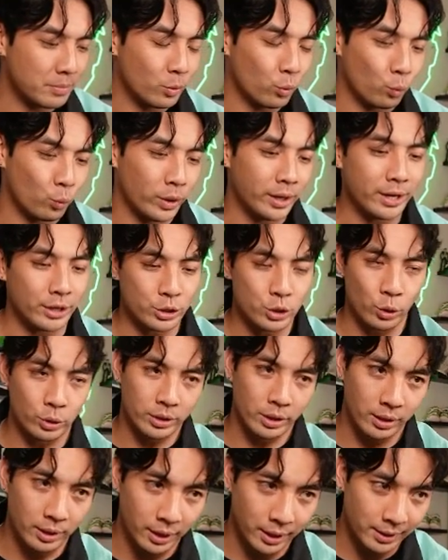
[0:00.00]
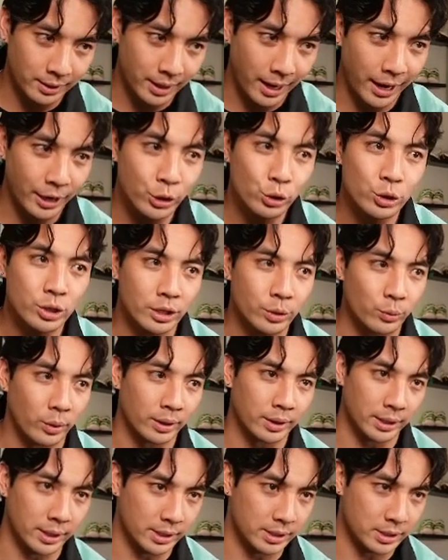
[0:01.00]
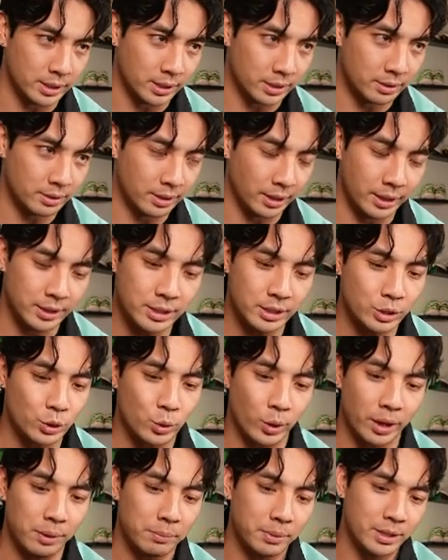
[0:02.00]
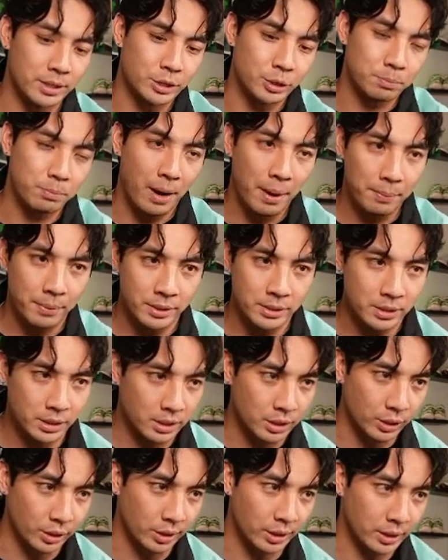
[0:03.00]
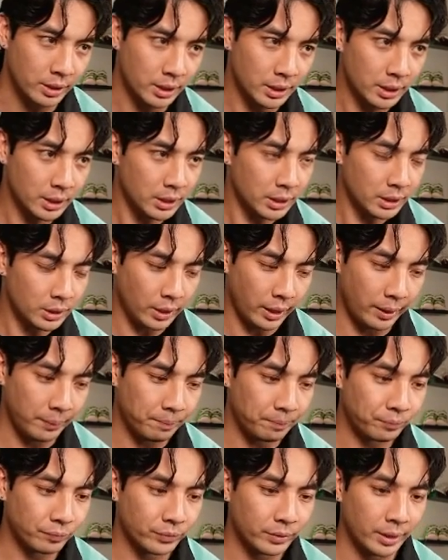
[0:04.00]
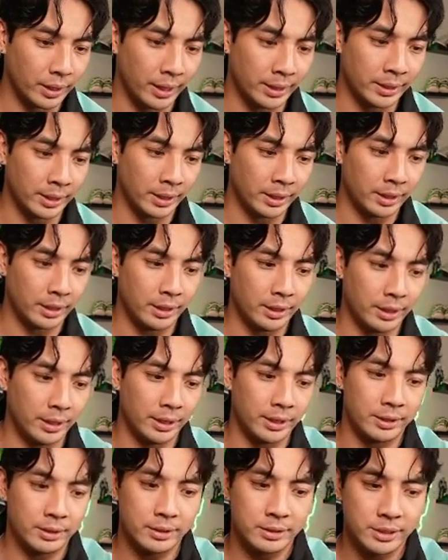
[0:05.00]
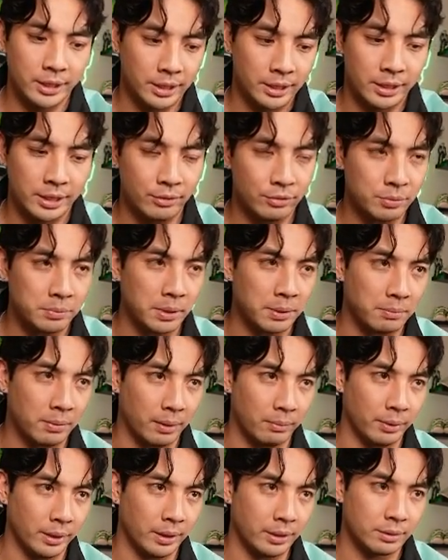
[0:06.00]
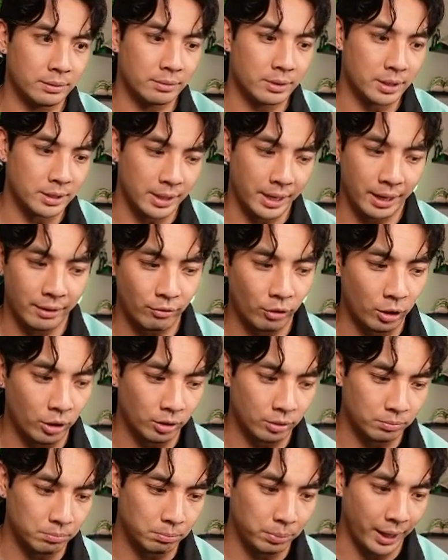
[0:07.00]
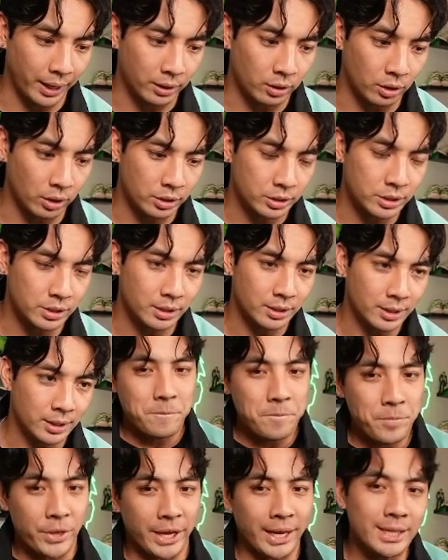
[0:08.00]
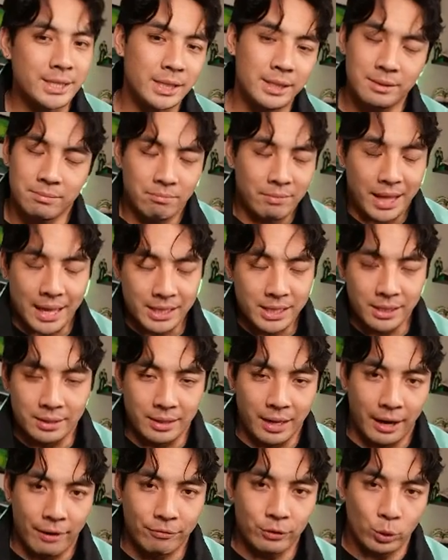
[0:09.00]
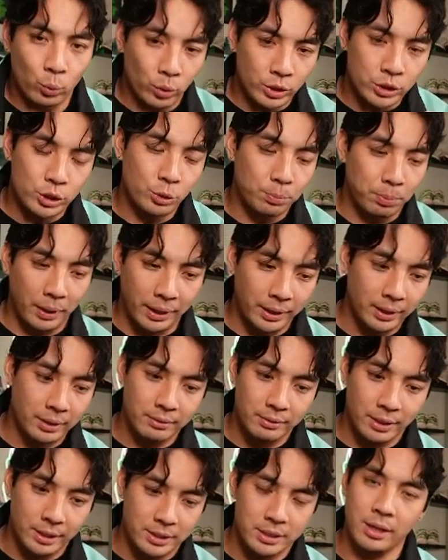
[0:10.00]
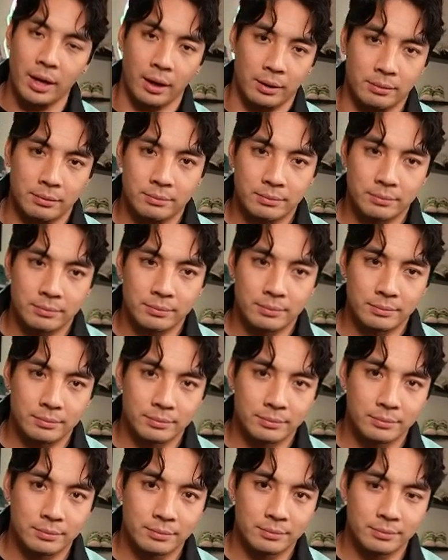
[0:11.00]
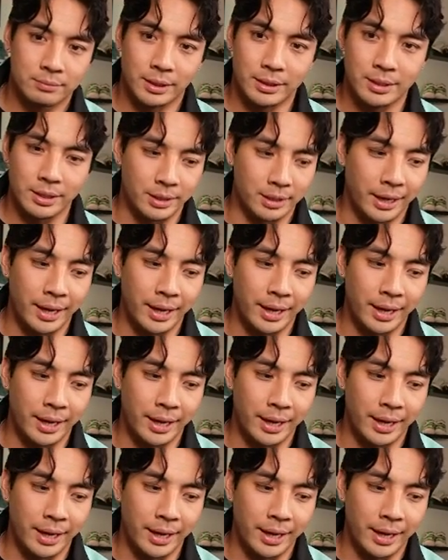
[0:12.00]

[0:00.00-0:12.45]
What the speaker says: We get choked out a lot. I usually run the Izzy. The Izzy's great because you pop it in security, right? And then it gives me a memory because I have all black cards. The Izzy, that's it. After once you play it, it's done. That's it.